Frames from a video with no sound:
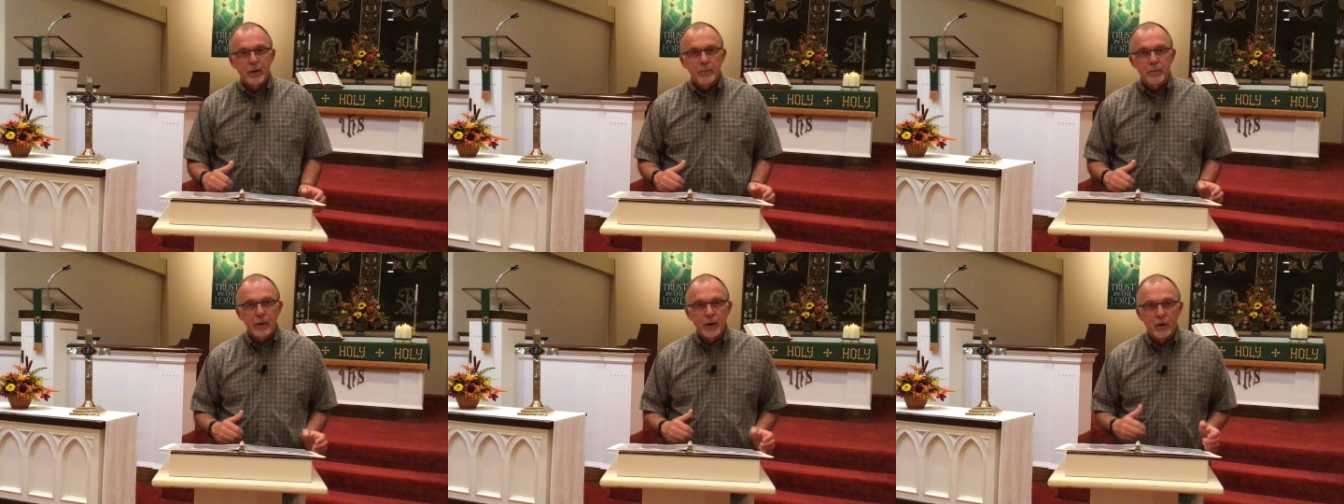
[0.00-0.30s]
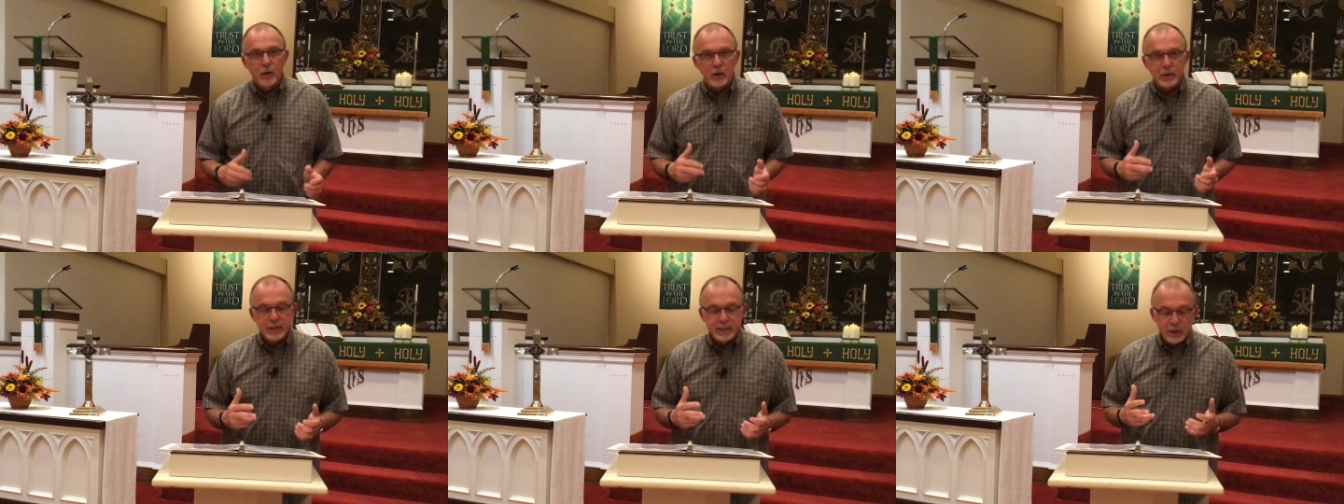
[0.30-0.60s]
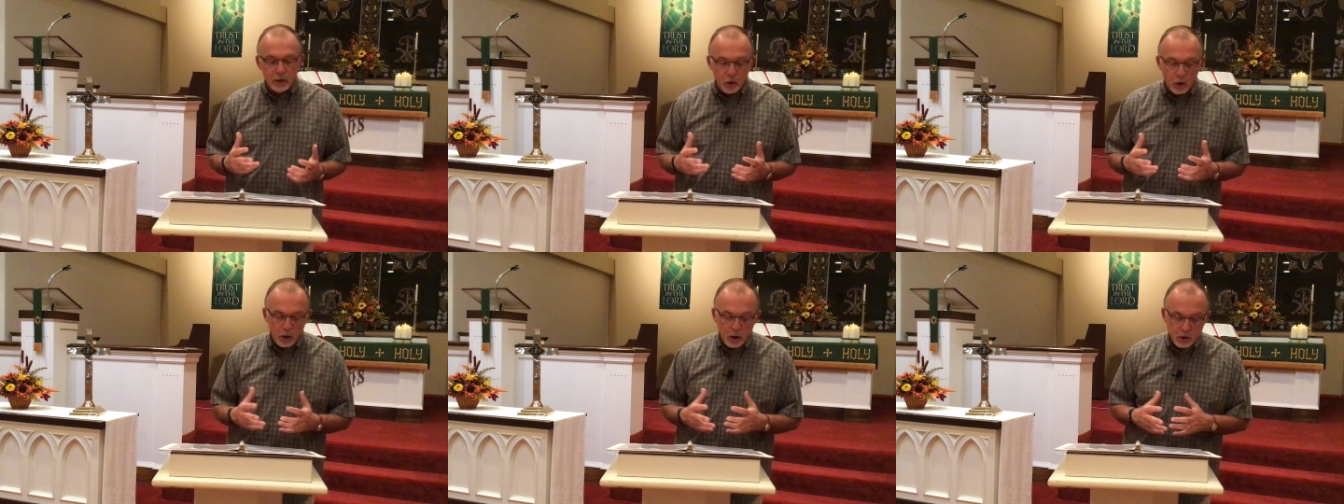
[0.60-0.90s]
because
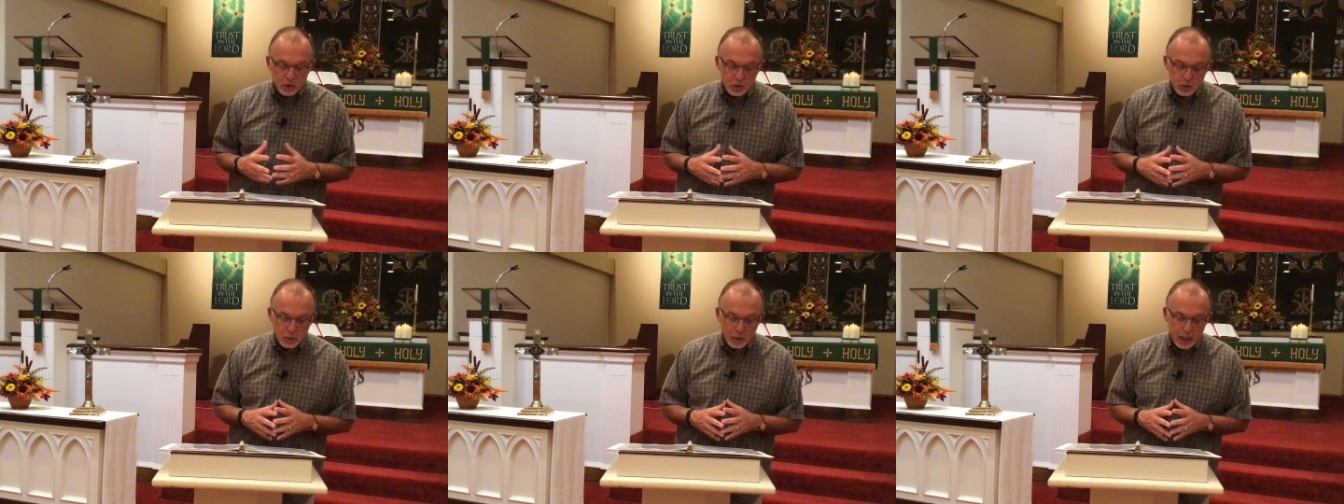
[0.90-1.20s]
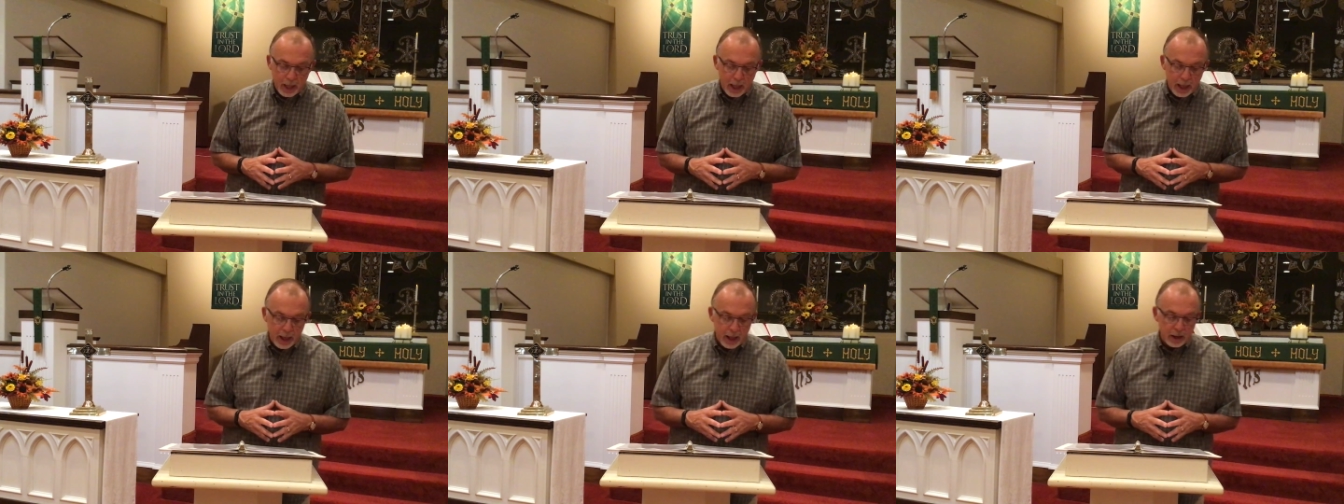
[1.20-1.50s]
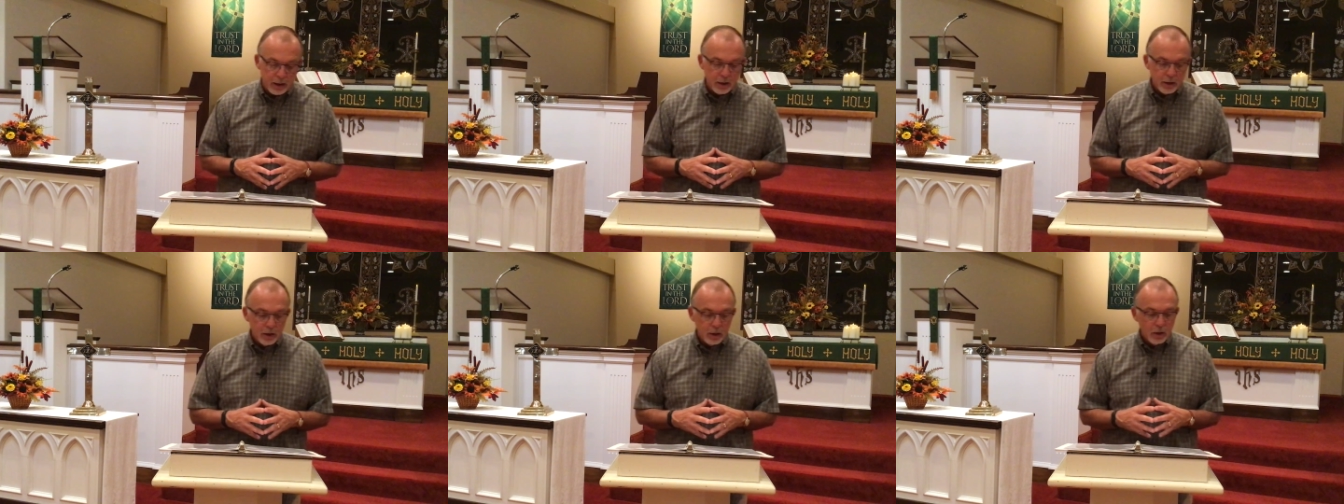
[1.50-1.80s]
he also
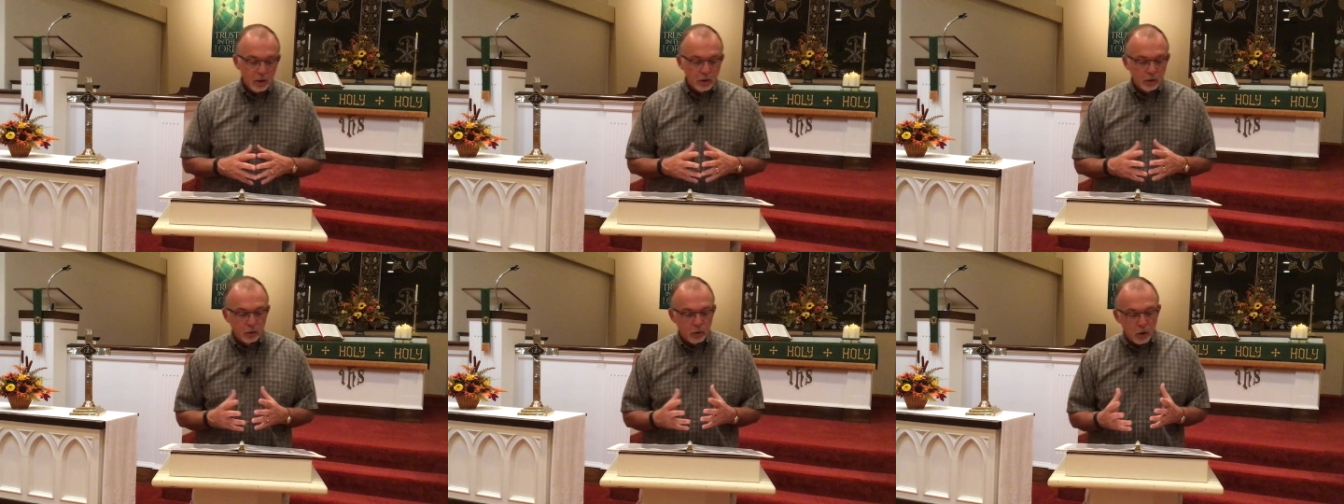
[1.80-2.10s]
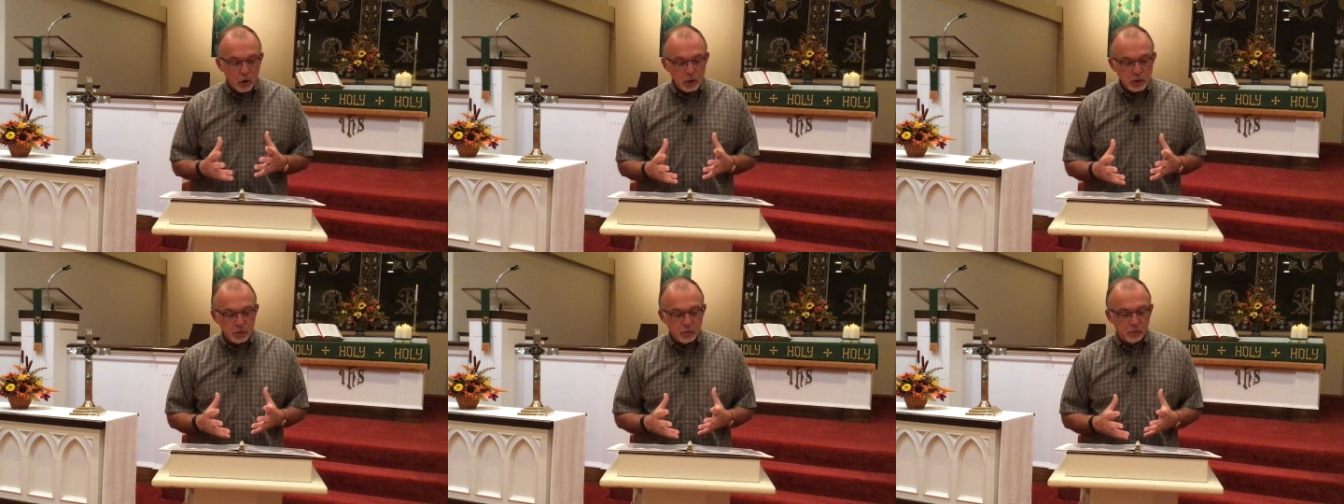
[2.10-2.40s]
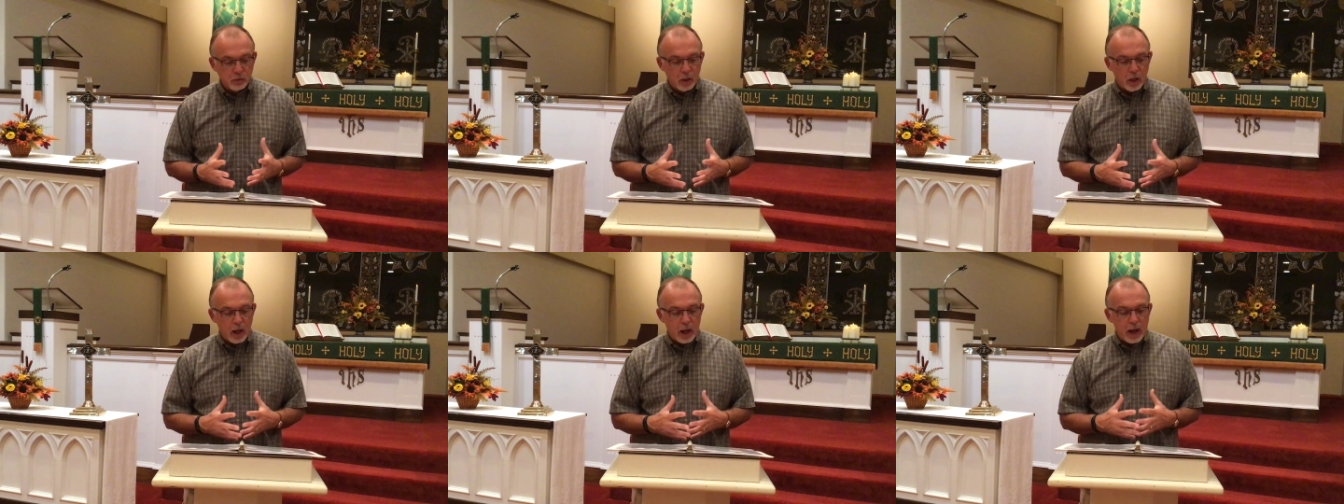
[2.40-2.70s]
had large
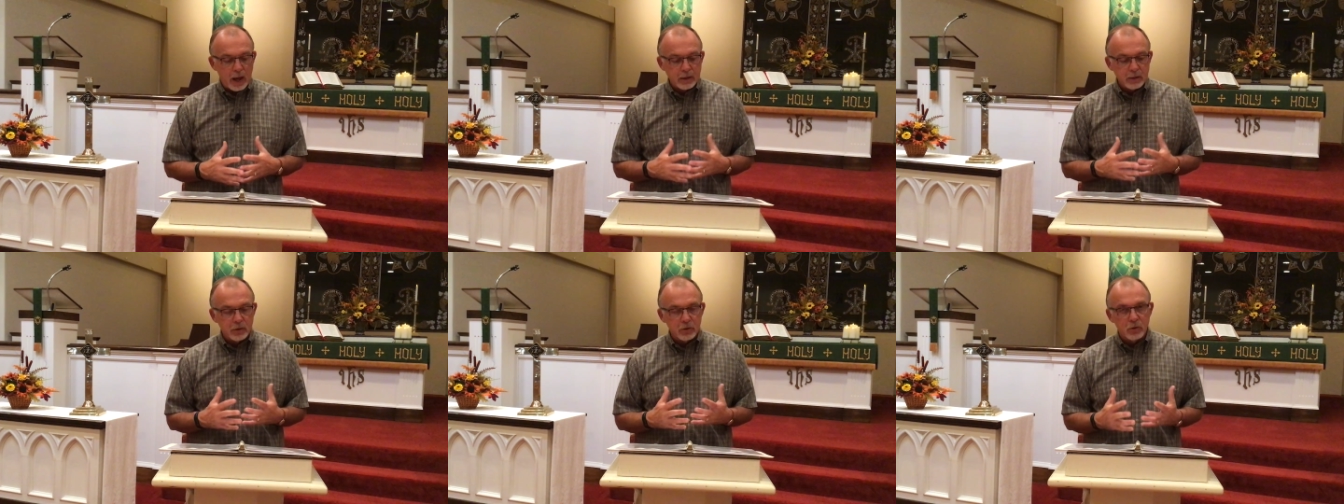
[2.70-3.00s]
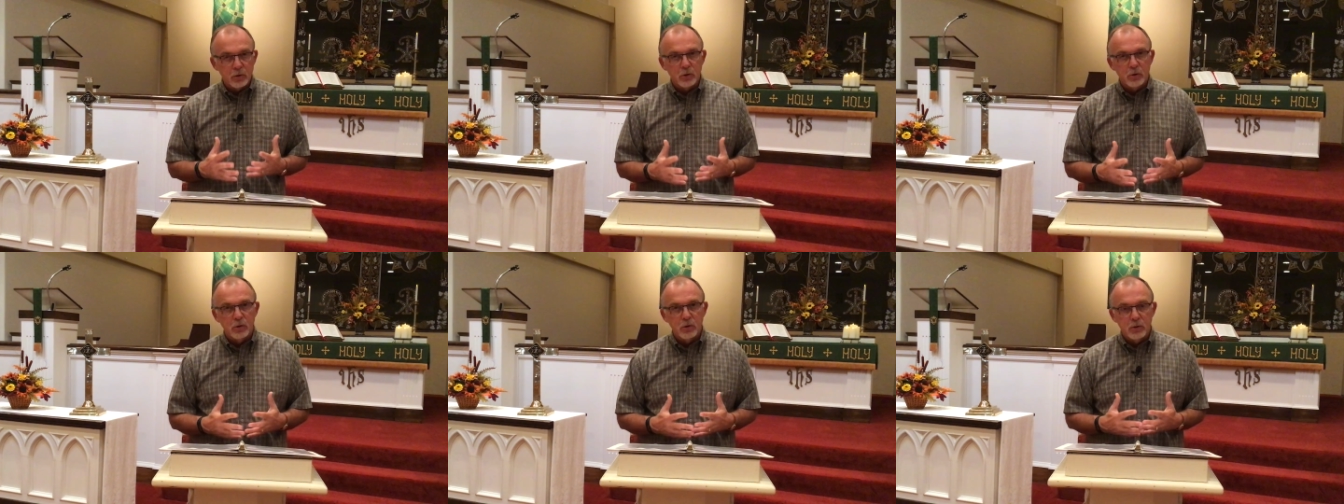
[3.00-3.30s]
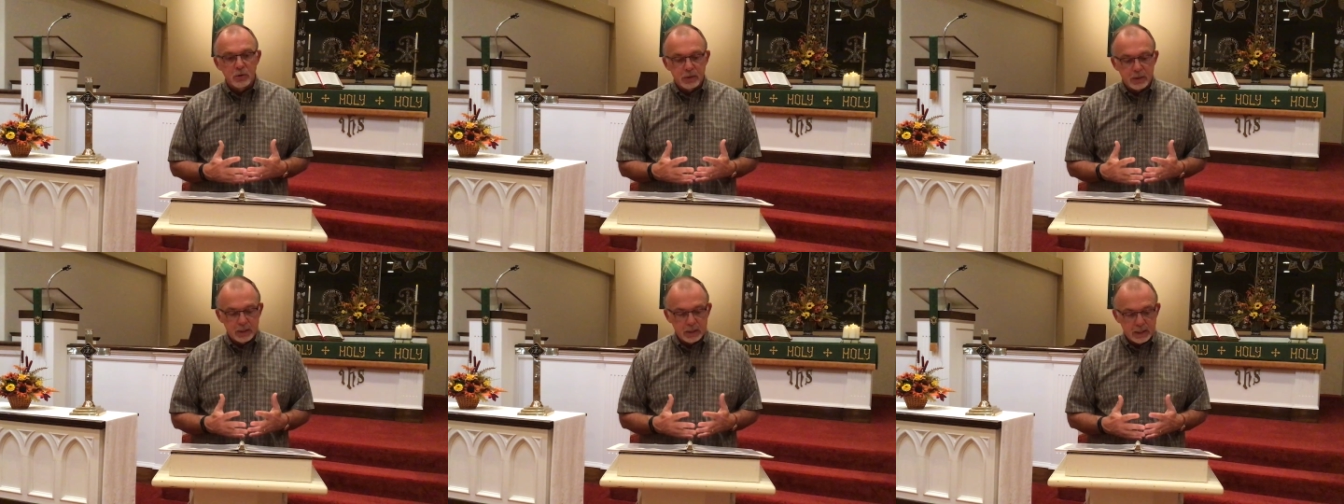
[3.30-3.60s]
flocks and
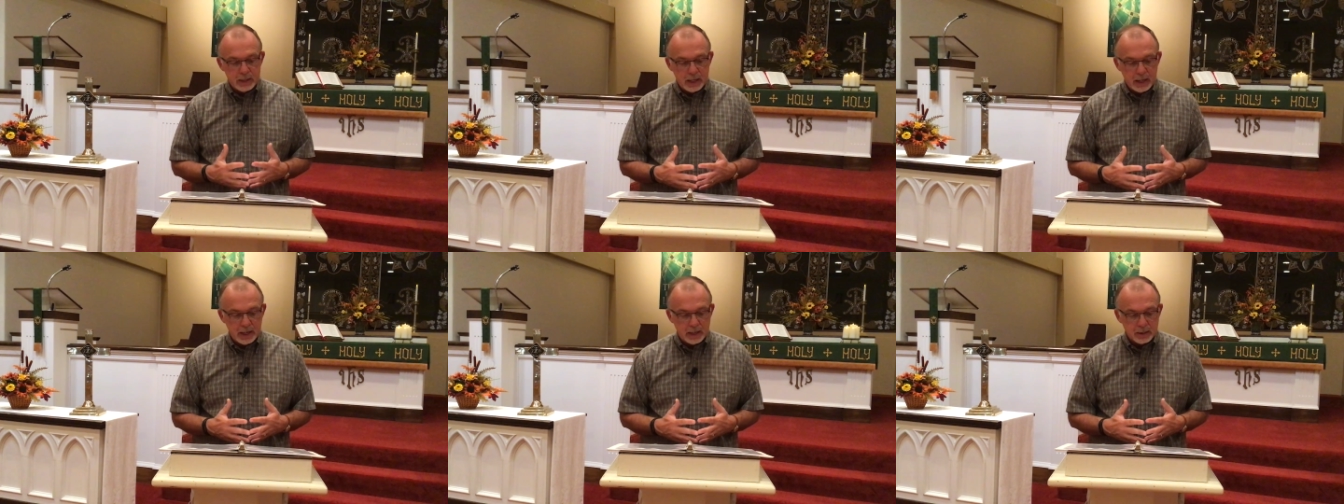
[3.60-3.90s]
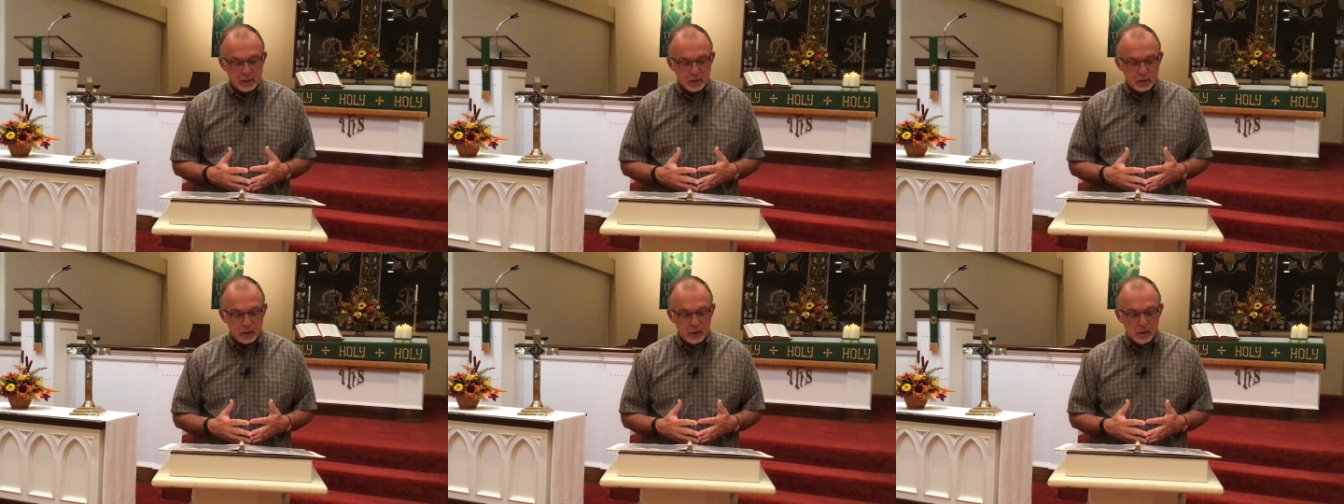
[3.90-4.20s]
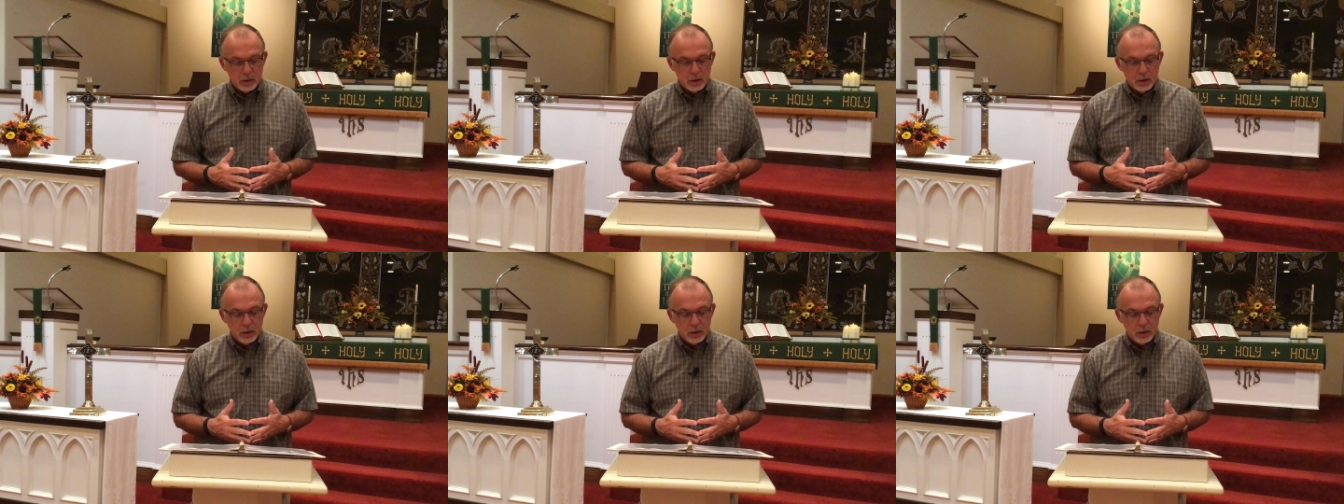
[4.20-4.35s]
herds and tents.